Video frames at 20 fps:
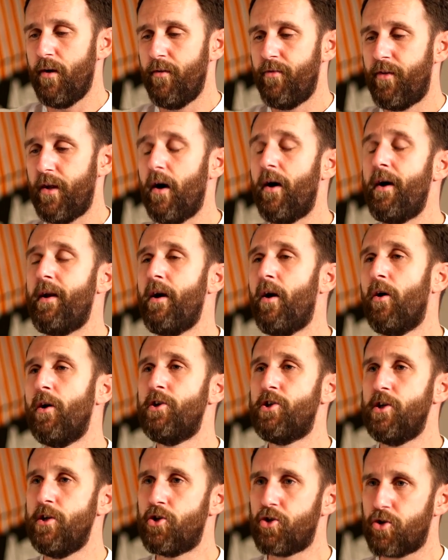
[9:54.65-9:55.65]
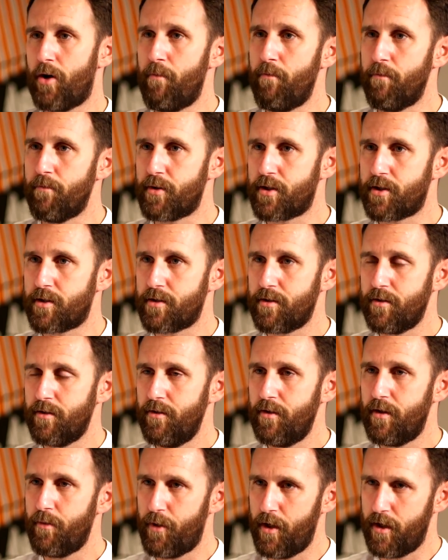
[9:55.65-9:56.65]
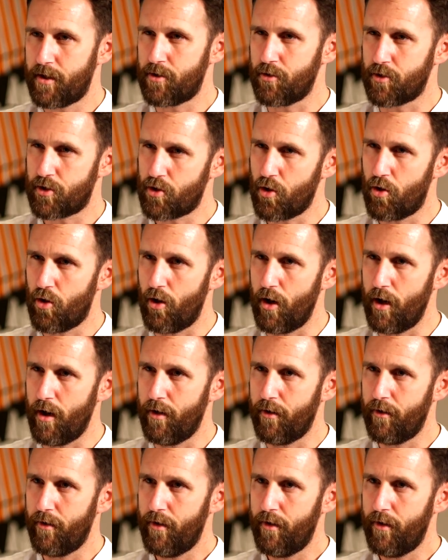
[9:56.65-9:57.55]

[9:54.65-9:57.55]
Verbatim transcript: the ideology trumps the personal story